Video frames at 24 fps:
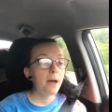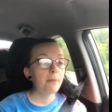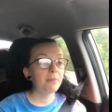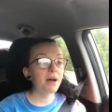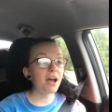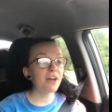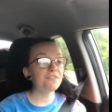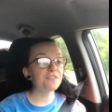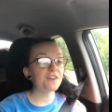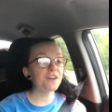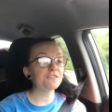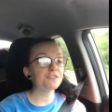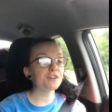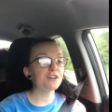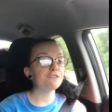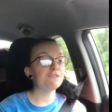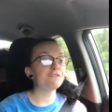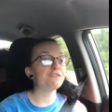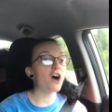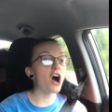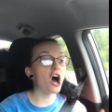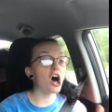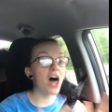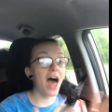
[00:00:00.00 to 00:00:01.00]
My favorite
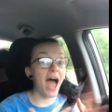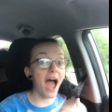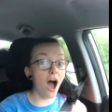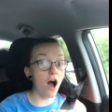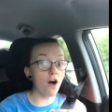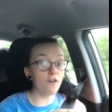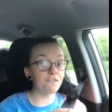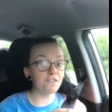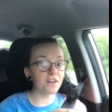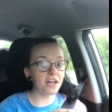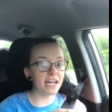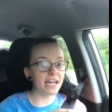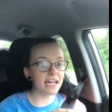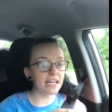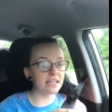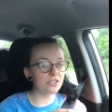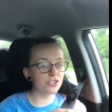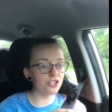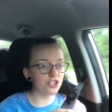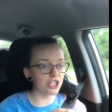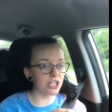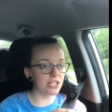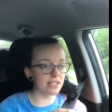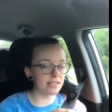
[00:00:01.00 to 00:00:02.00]
fall outfit
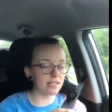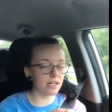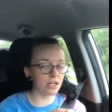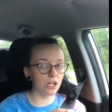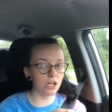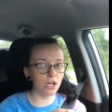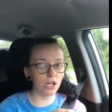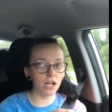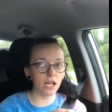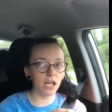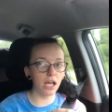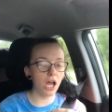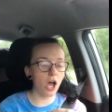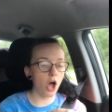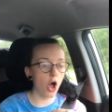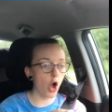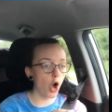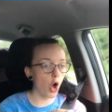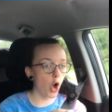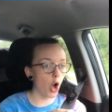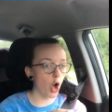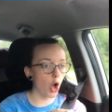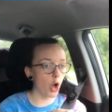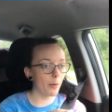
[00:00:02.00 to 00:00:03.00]
is jeans and hoodie.
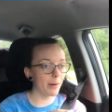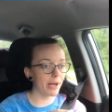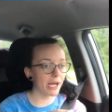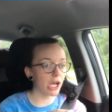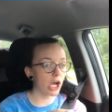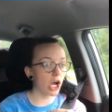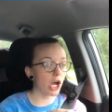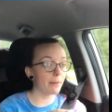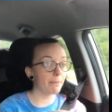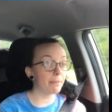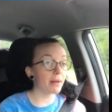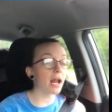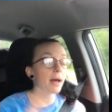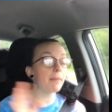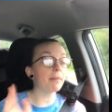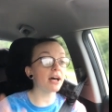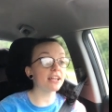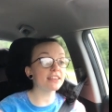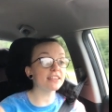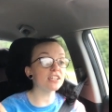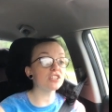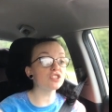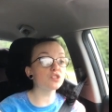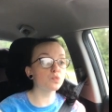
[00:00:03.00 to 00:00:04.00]
Oh my God. But I
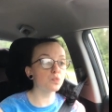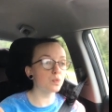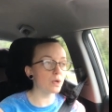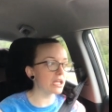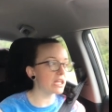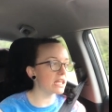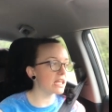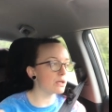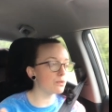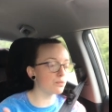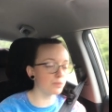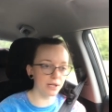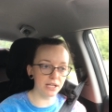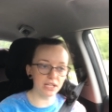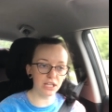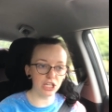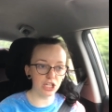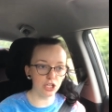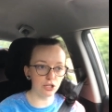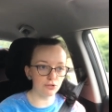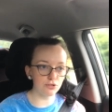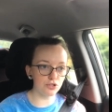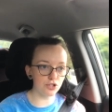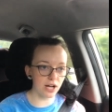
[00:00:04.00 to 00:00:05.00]
bought this really, really
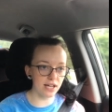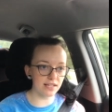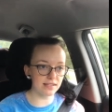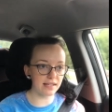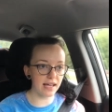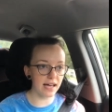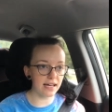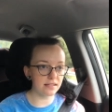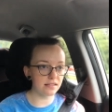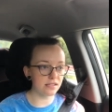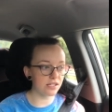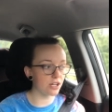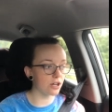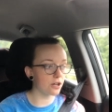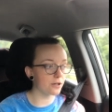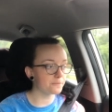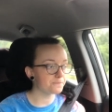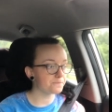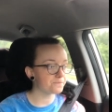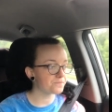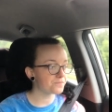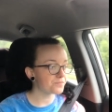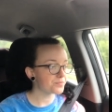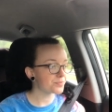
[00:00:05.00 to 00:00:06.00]
cute dress last year
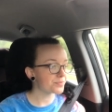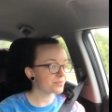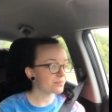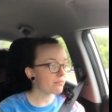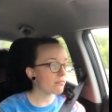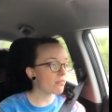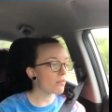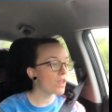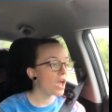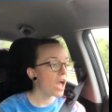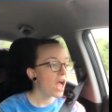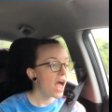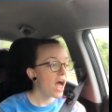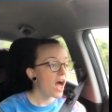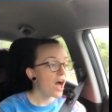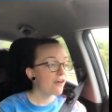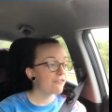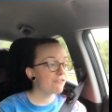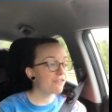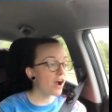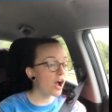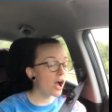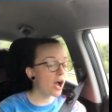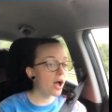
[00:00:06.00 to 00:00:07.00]

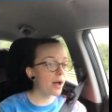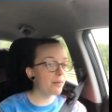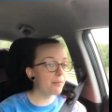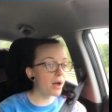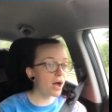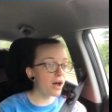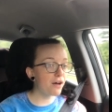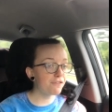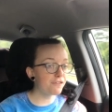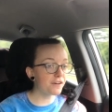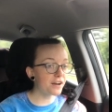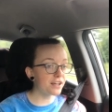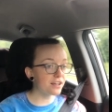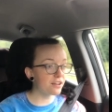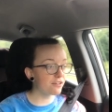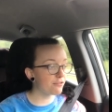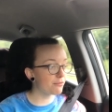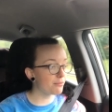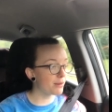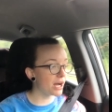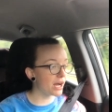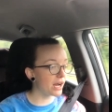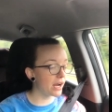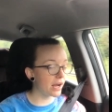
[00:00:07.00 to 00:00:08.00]
from a friend
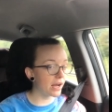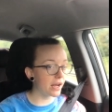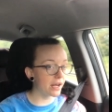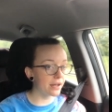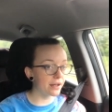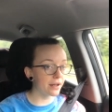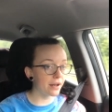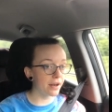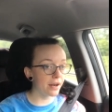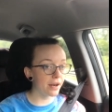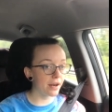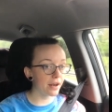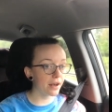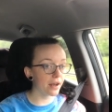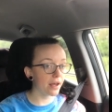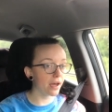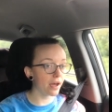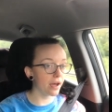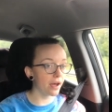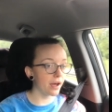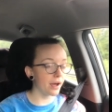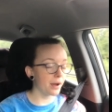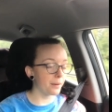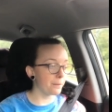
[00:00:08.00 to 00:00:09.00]
of mine.
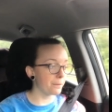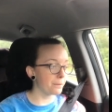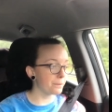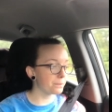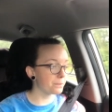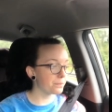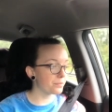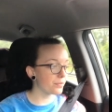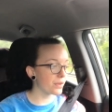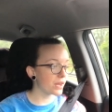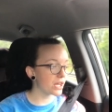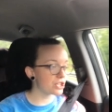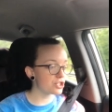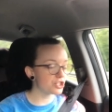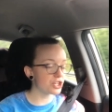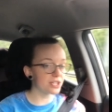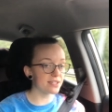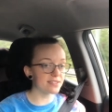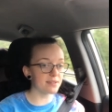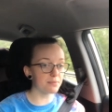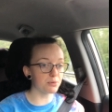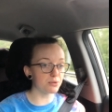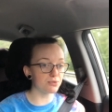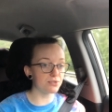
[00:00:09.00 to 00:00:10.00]
Um, she
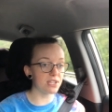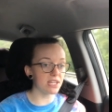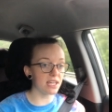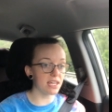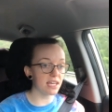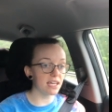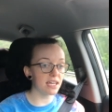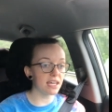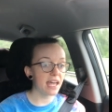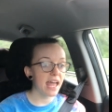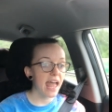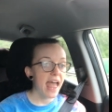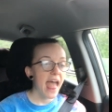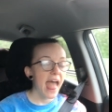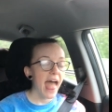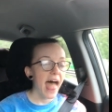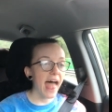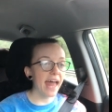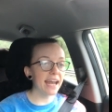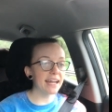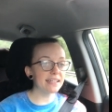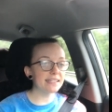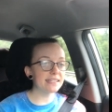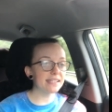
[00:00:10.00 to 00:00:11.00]
has a boutique
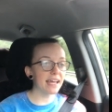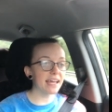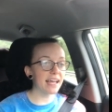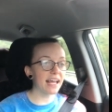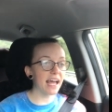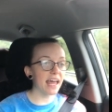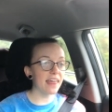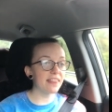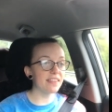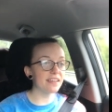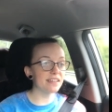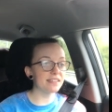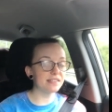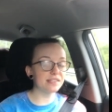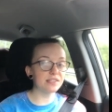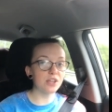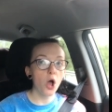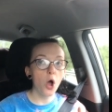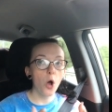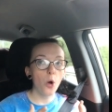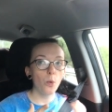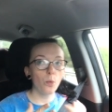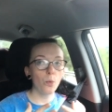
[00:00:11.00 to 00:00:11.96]
and it's like this